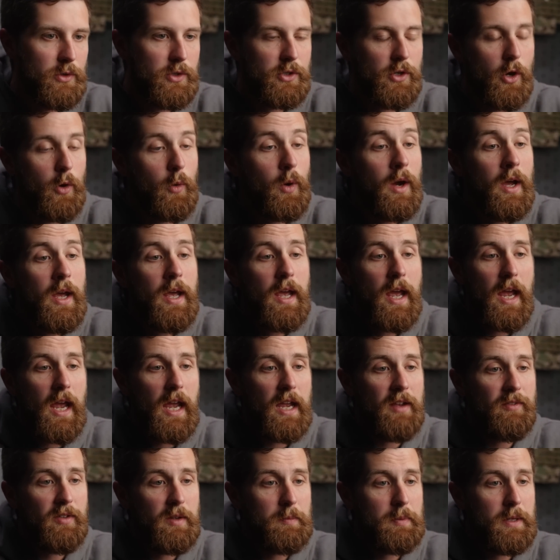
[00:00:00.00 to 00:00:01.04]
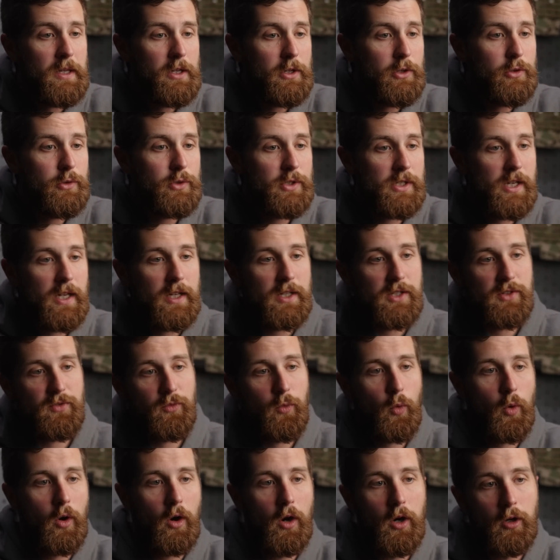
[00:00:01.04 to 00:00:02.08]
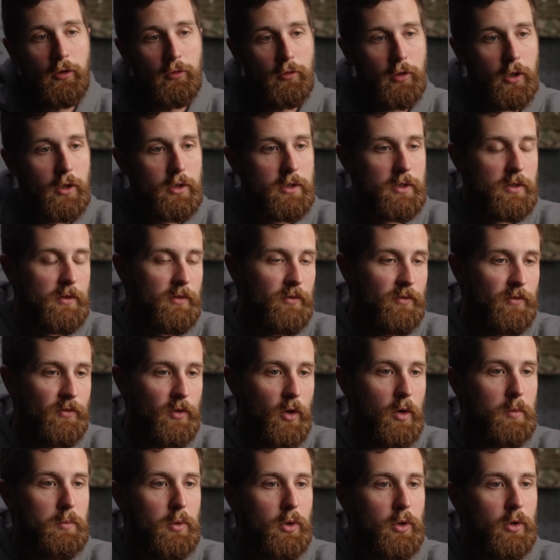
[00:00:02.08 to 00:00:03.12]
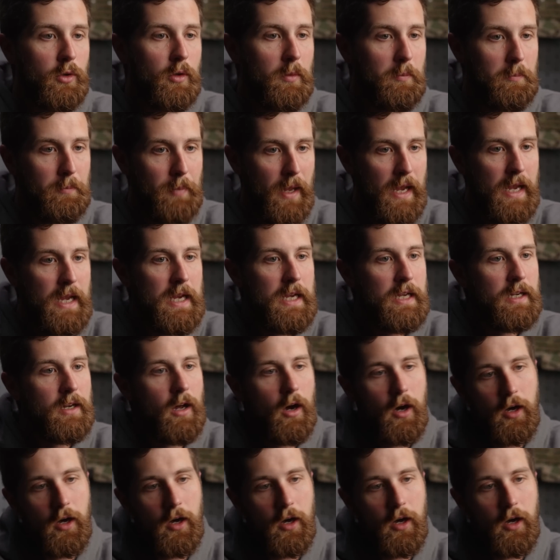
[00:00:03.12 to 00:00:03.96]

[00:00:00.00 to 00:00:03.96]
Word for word: So A V P U stands for alert, verbal, pain,